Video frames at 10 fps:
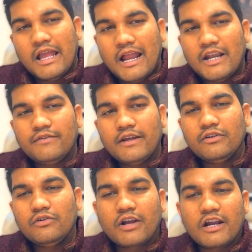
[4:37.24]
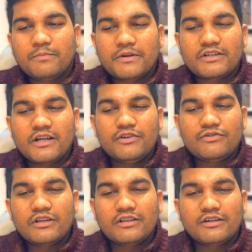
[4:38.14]
And when you look at Prashna
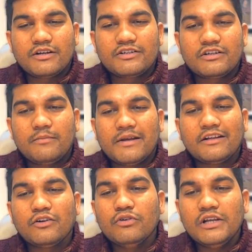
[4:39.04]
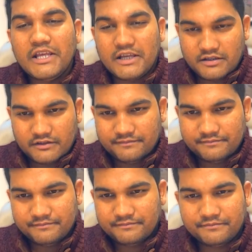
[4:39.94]
using the traditional method Gulik,
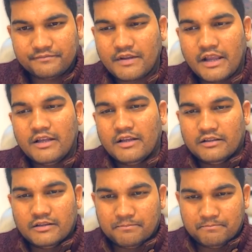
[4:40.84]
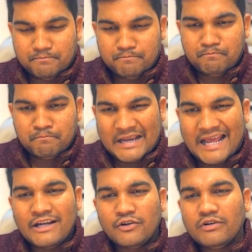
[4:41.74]
the
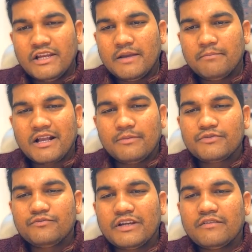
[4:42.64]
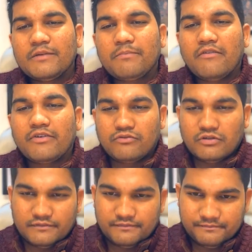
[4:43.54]
planet Gulik becomes very, very
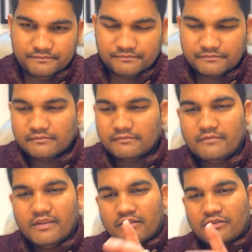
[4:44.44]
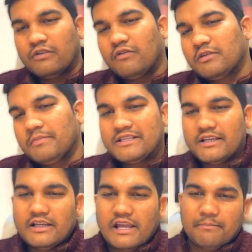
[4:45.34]
powerful. So what
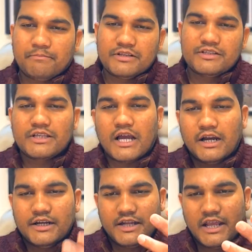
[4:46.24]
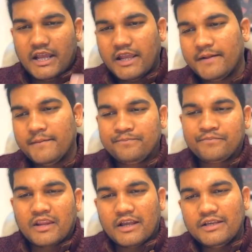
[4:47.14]
basically happens, a day
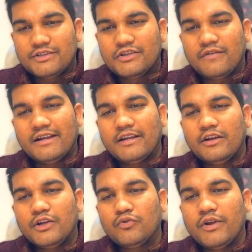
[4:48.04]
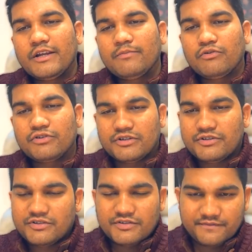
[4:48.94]
is divided into eight
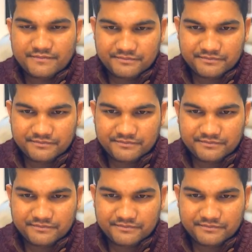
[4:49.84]
portions.